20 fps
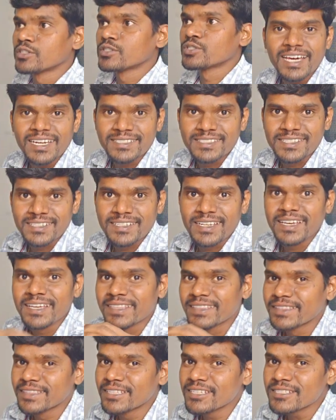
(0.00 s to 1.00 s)
That's
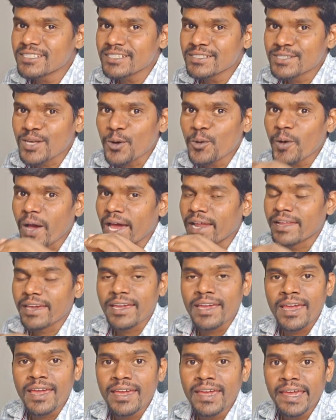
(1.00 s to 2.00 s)
it. This is how an
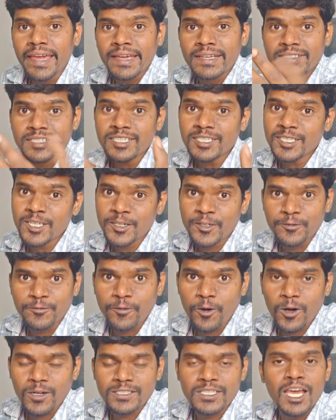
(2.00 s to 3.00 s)
AI agent
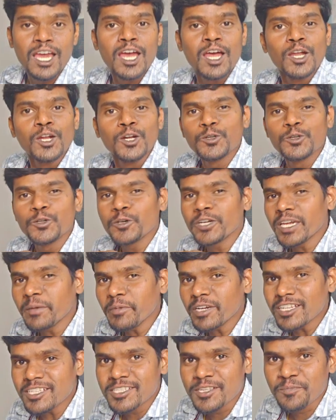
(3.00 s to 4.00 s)
works. To
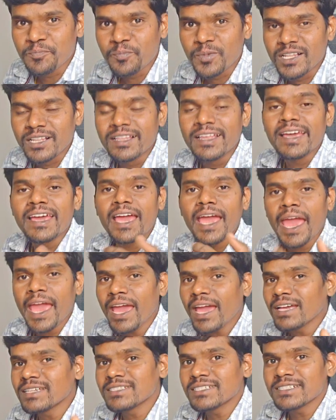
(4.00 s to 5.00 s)
keep it simple,
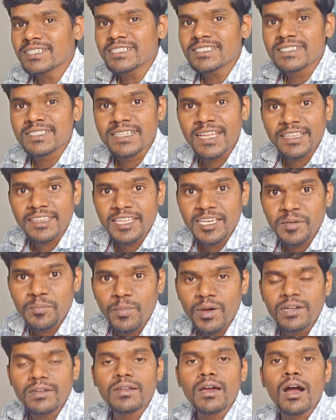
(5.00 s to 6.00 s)
AI agent is
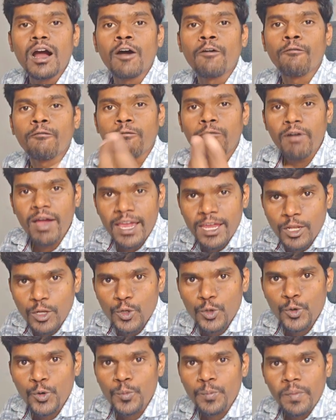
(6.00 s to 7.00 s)
nothing but a while
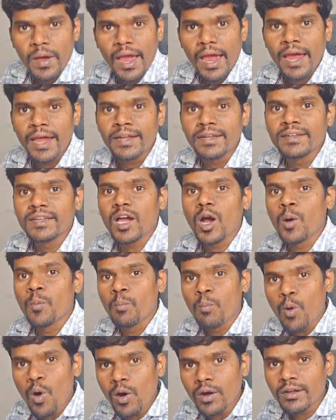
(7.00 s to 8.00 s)
loop and a
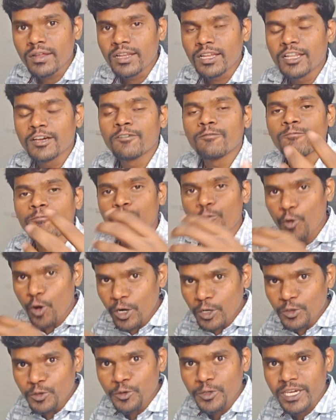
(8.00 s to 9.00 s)
model
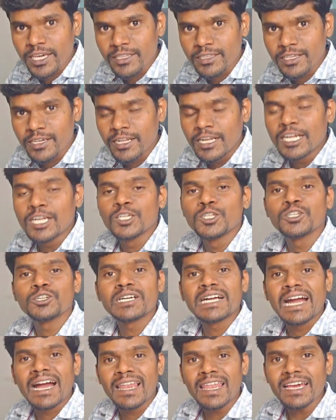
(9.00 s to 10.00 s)
work together
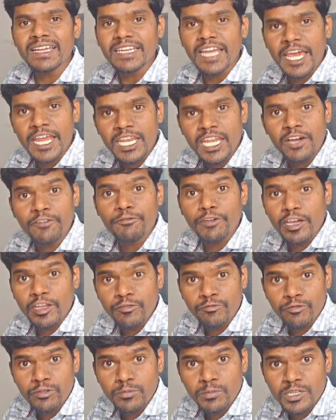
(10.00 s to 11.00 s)
to collect enough
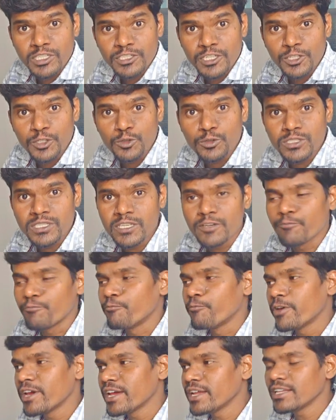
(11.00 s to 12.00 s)
information
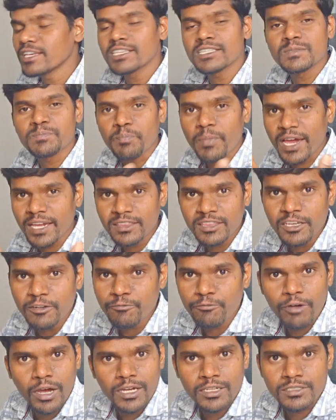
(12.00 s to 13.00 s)
using various
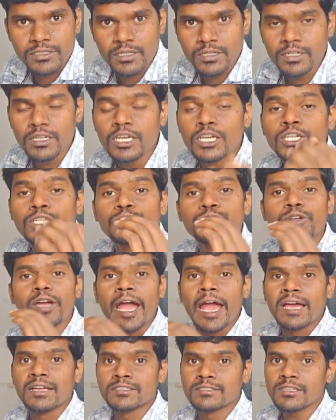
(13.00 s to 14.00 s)
Python function to
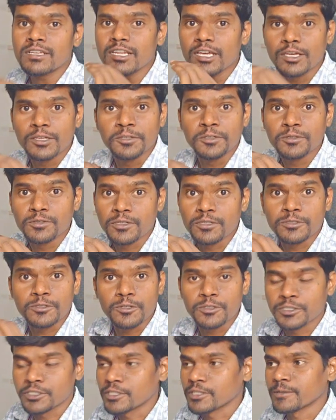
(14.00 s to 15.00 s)
answer
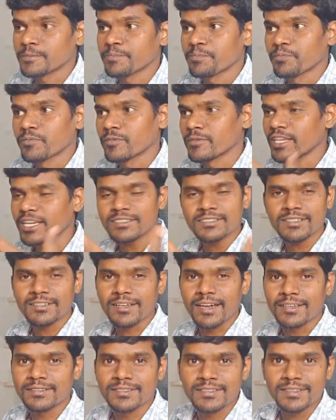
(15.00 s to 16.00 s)
user's question. That's
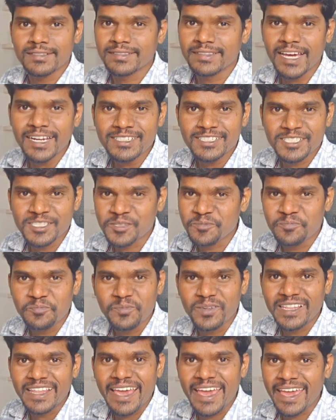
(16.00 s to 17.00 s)
it guys. That
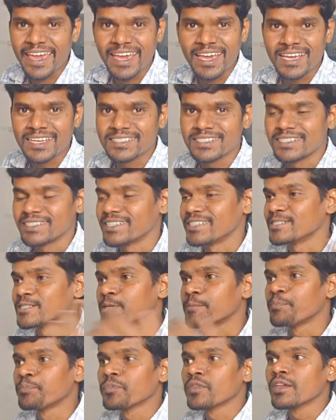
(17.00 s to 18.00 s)
simple AI agent
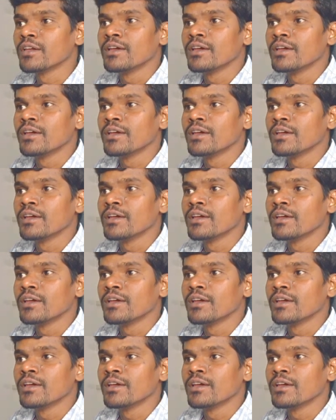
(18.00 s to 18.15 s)
is.